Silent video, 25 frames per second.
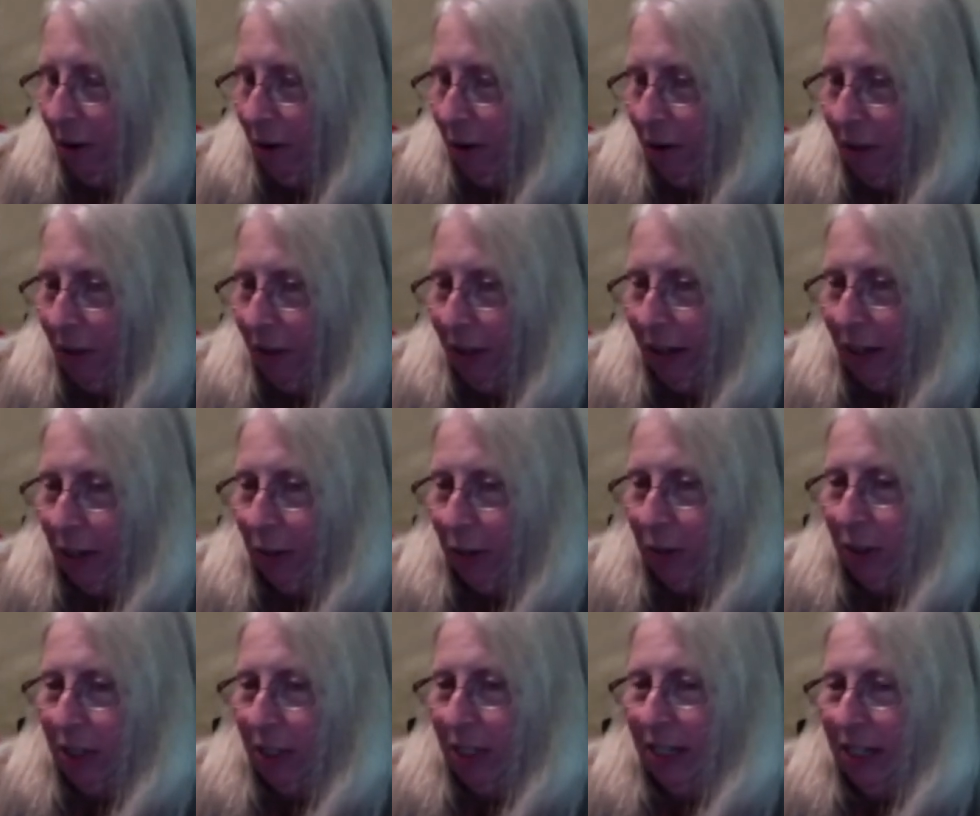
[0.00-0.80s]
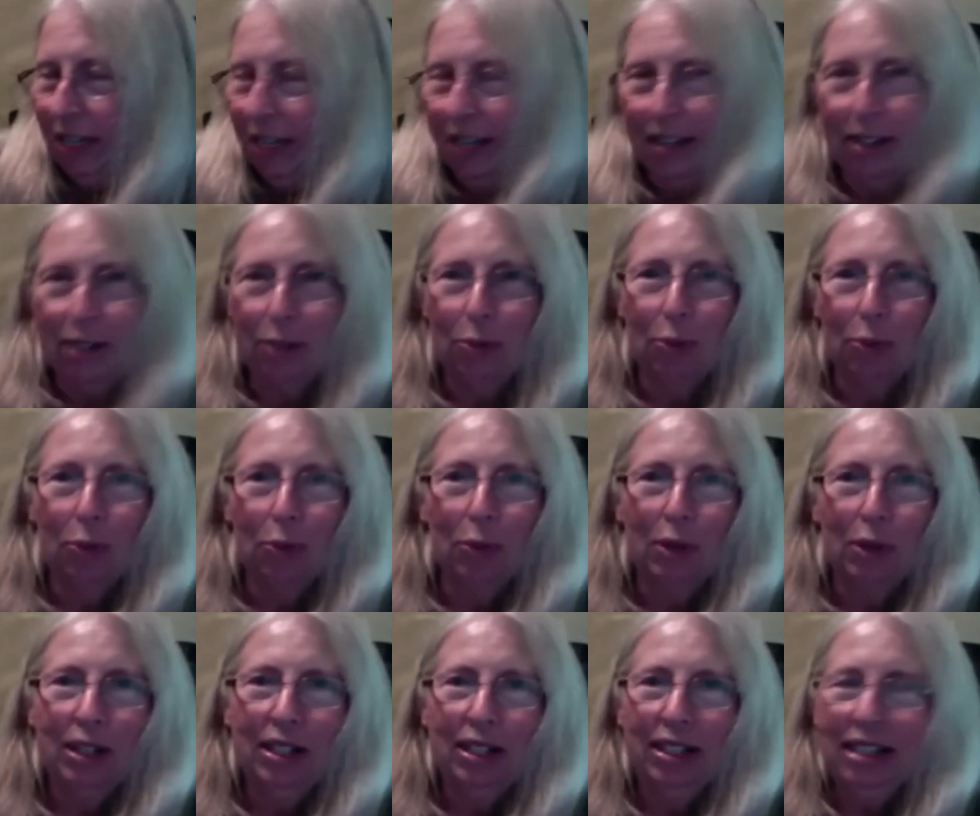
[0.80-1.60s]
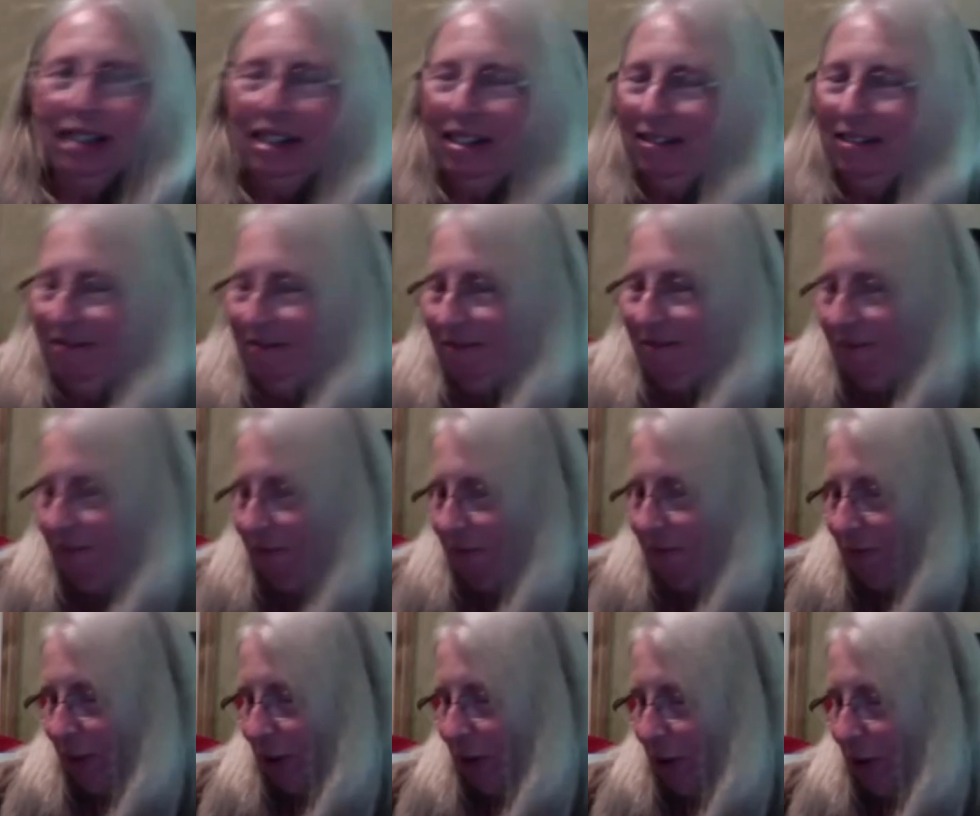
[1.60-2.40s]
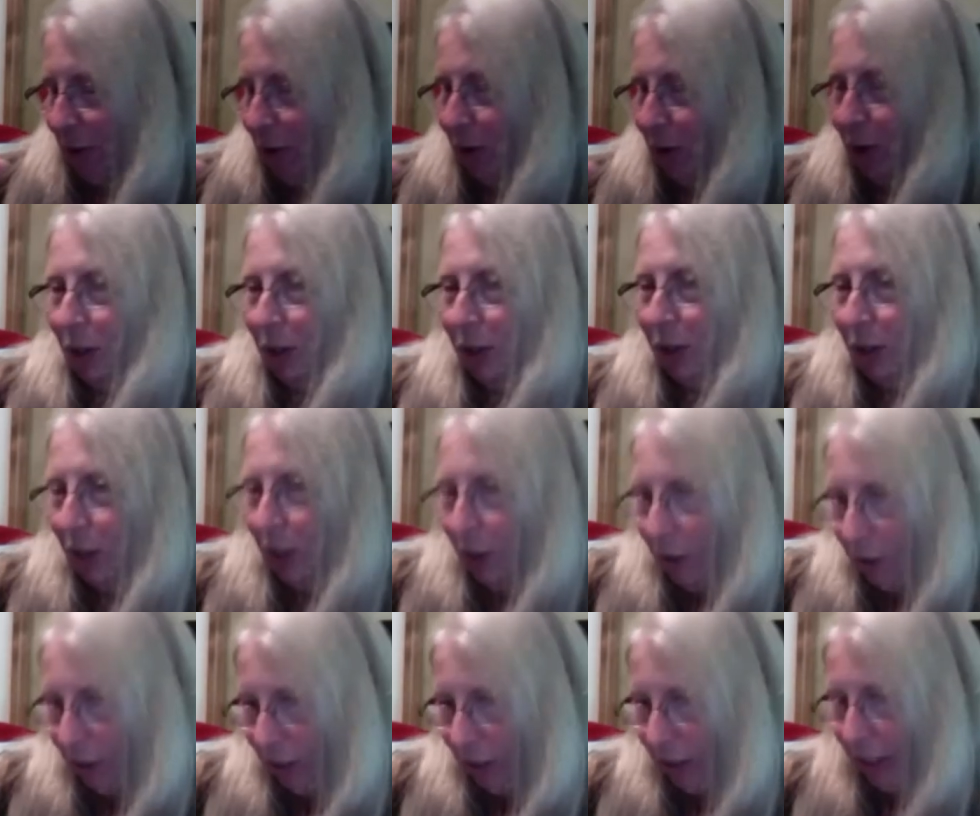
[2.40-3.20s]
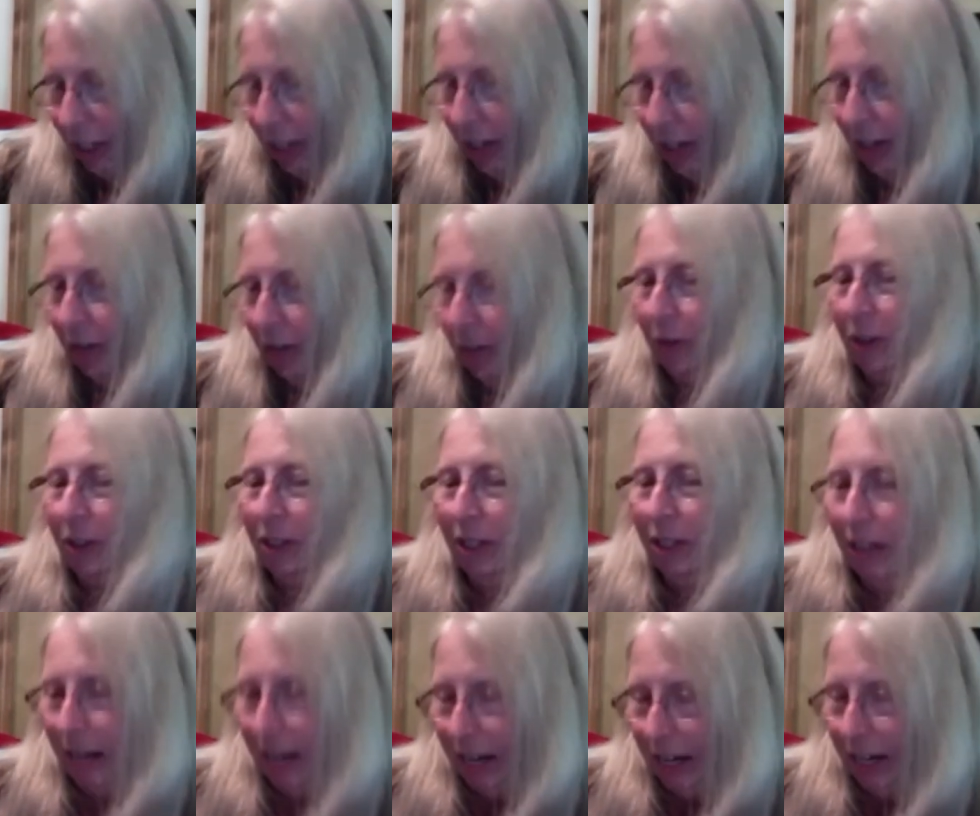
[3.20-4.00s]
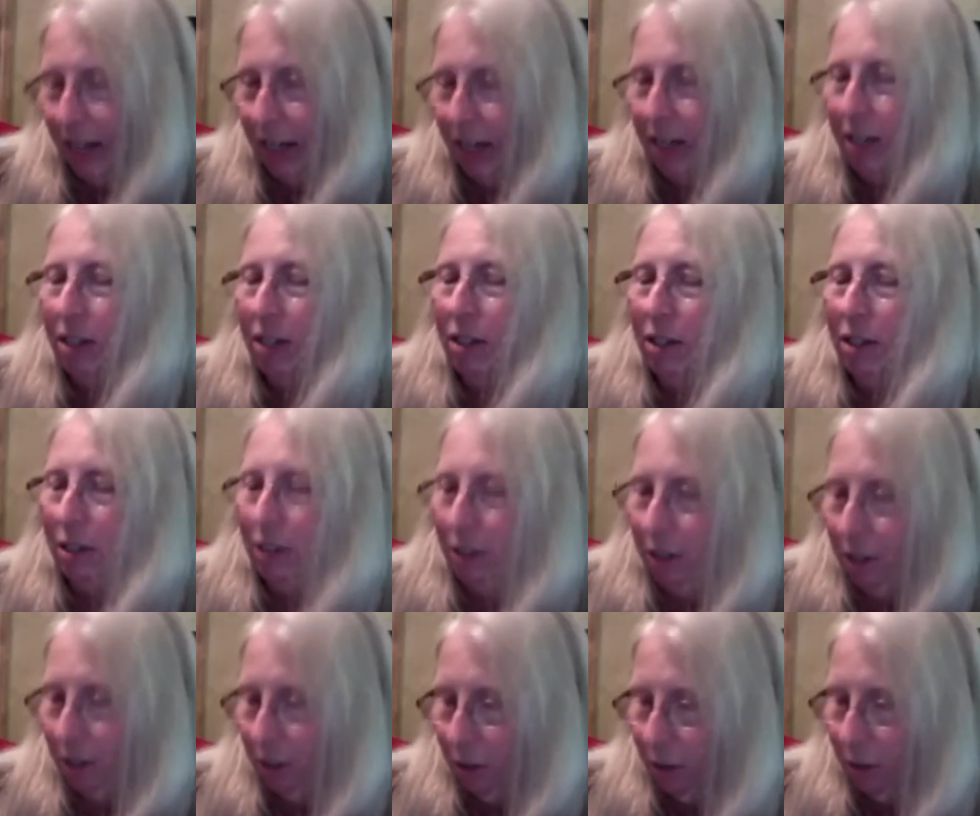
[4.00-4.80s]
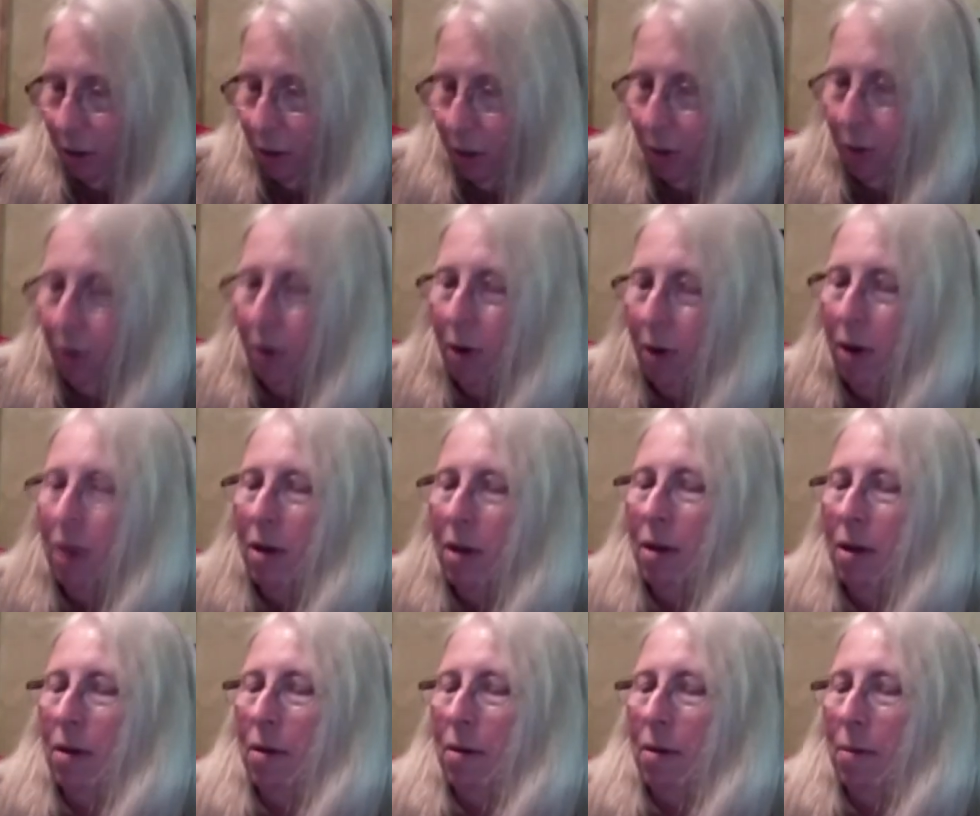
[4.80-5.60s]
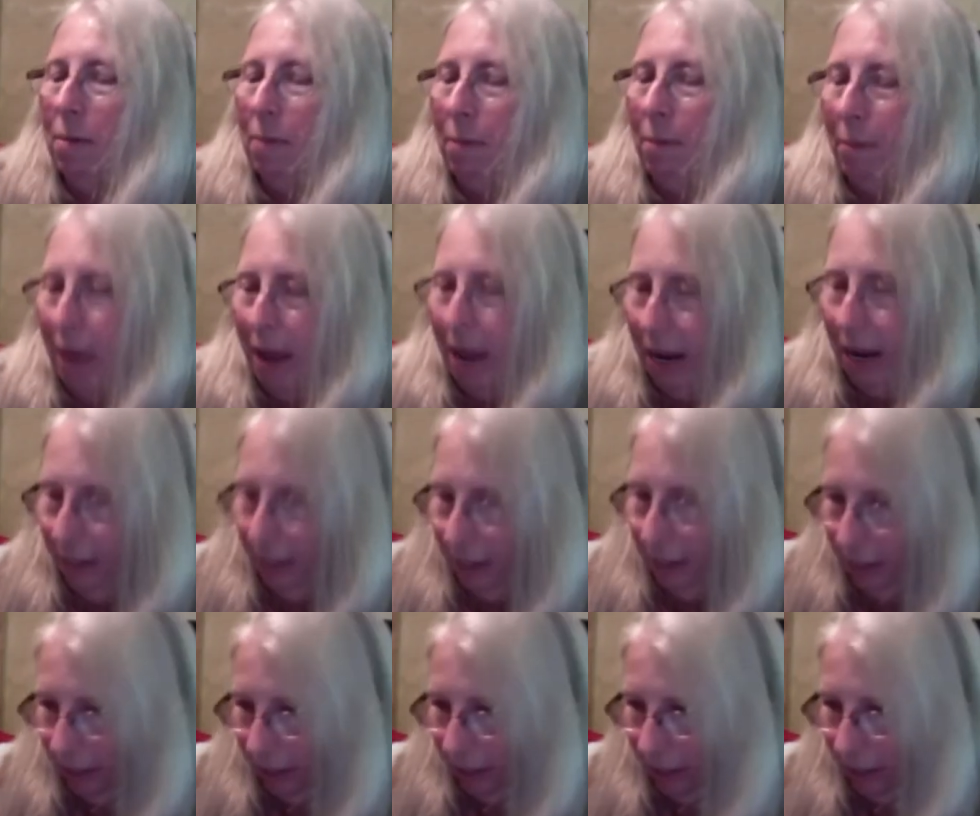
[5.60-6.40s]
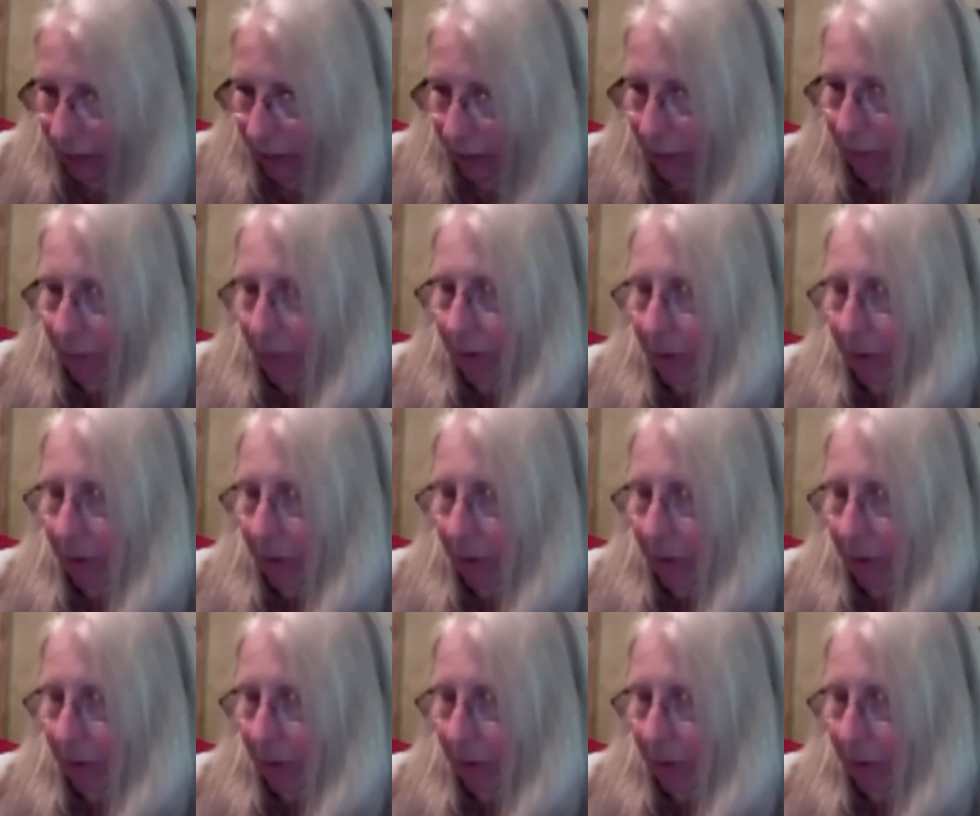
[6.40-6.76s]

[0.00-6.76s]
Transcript: Electricity is really closely related to magnetism.